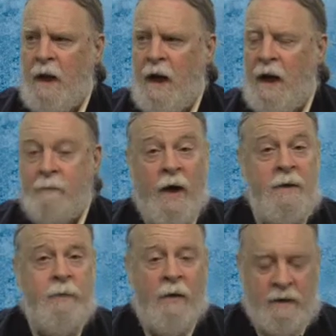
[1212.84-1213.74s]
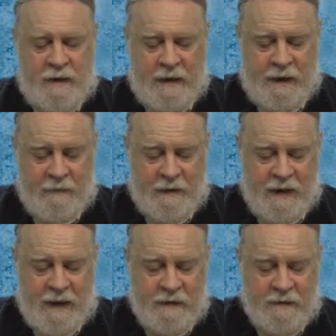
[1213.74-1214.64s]
And Breitbart claimed
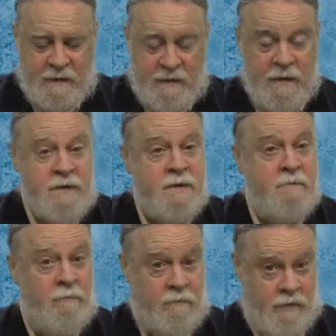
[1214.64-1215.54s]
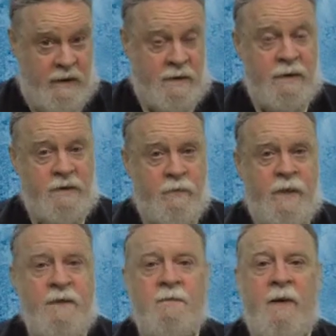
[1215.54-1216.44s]
that this win, these
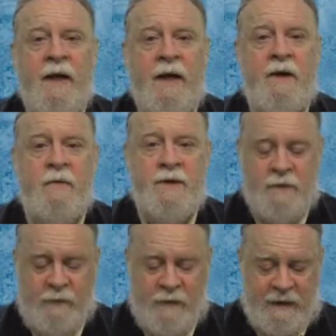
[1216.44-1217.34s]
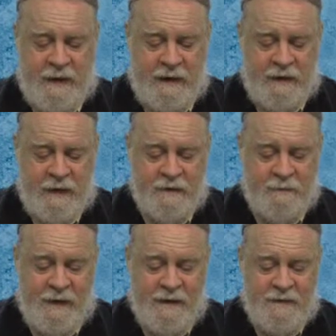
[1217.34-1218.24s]
wins by NRA supported
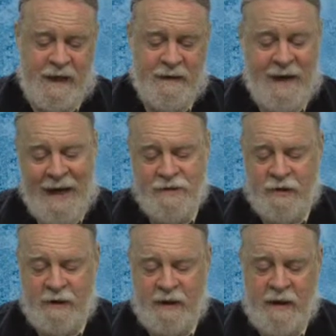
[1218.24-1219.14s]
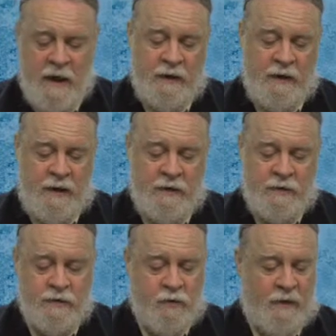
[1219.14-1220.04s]
candidates means that nationally, gun
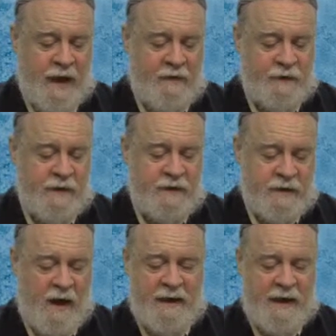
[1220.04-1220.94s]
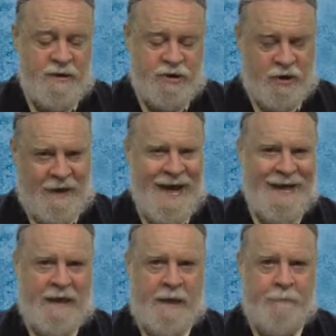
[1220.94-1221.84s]
control advocates got a
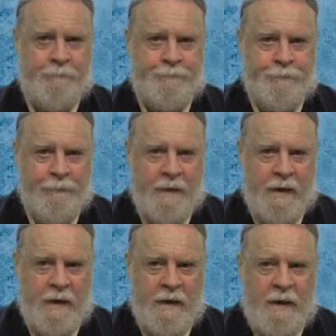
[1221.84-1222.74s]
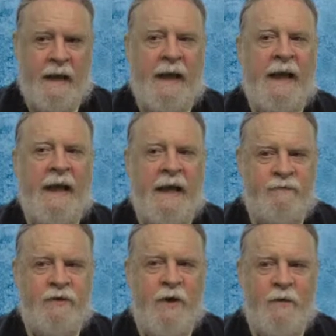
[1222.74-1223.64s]
shellacking,
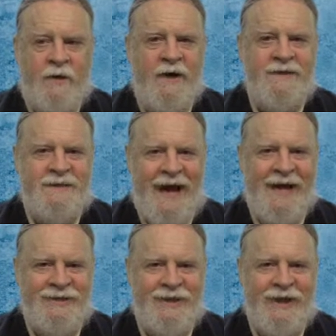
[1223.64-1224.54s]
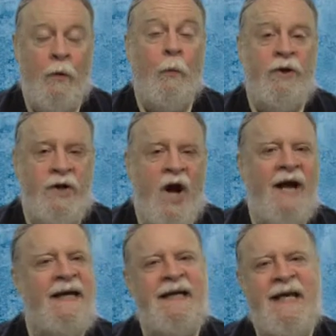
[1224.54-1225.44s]
even though guns actually were
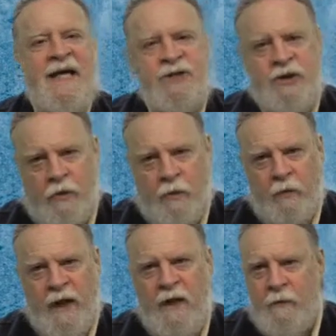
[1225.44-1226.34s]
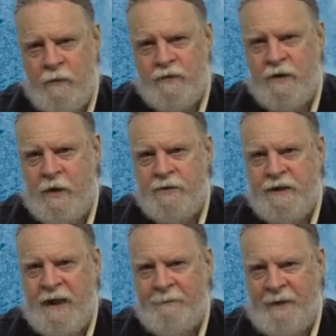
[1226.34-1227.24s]
not an issue in most of those
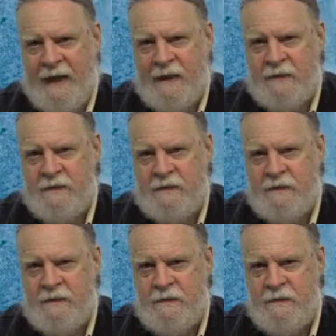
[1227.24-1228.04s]
campaigns.